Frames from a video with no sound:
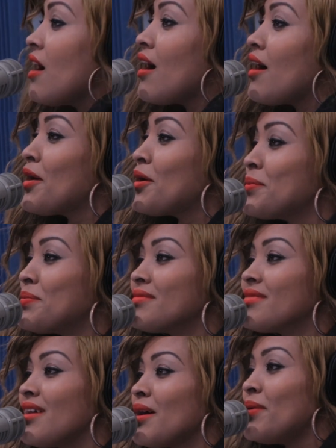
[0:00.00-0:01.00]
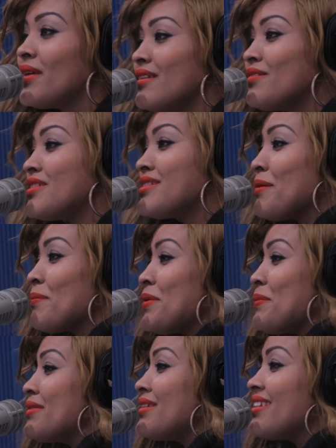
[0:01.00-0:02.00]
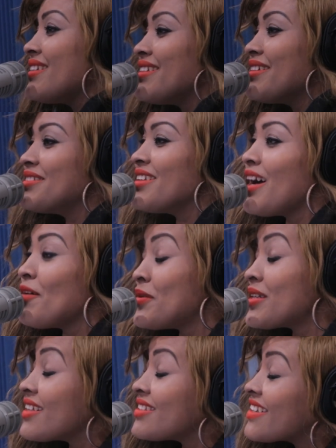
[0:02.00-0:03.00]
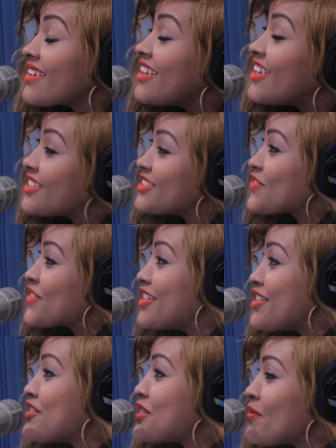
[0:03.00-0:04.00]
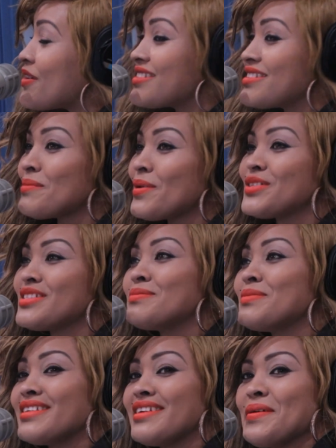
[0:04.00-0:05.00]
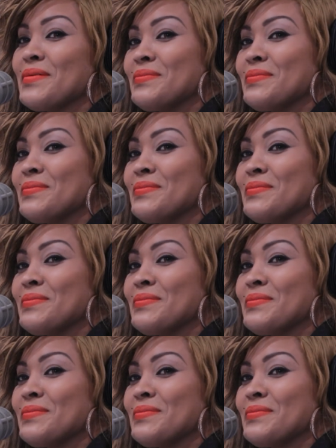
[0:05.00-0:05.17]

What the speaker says: I played it for some people and I've been getting a lot of good responses about it, but